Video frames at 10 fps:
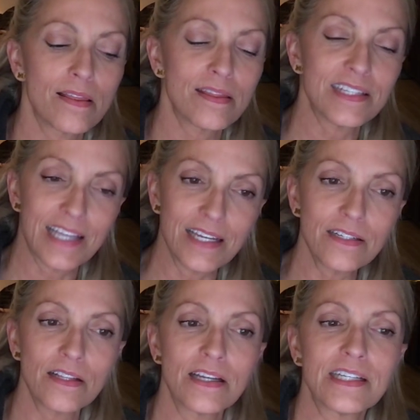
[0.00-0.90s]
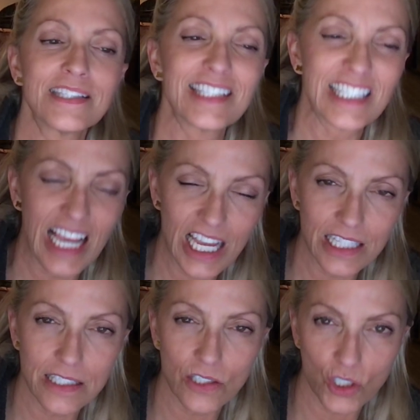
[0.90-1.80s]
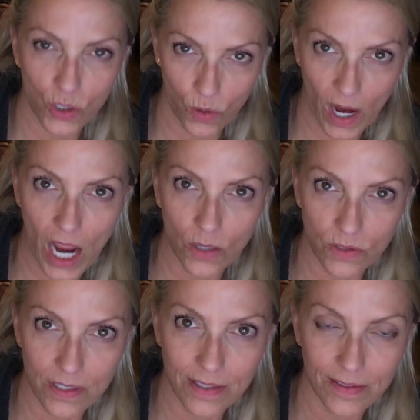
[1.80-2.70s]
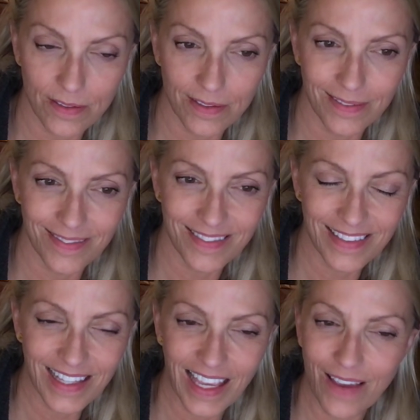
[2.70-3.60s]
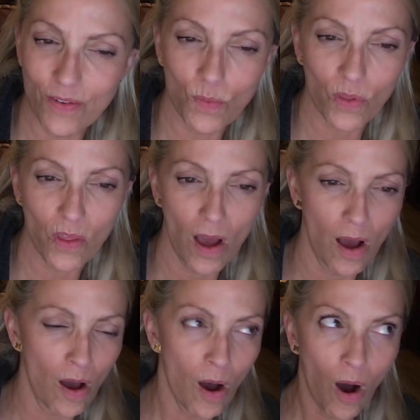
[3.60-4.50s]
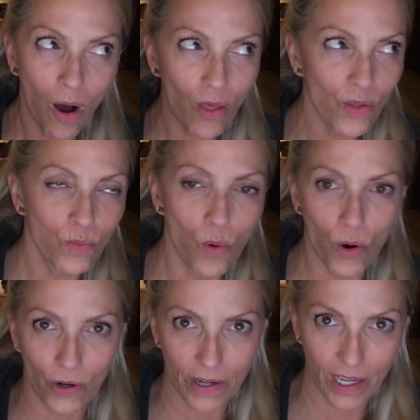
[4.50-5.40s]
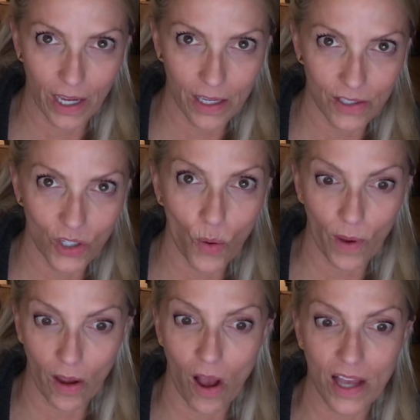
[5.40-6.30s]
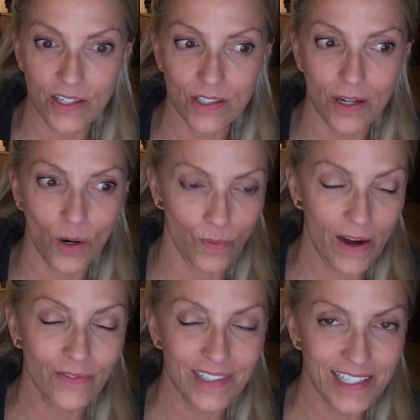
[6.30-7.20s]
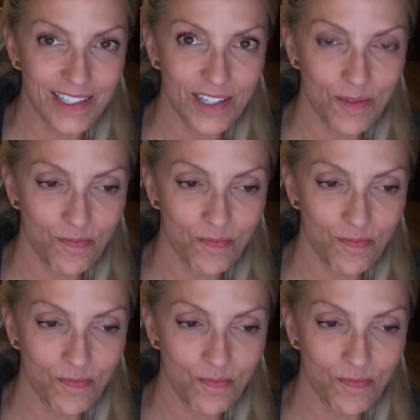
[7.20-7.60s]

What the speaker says: the dandelion stands its ground, even with all the warring going on around it.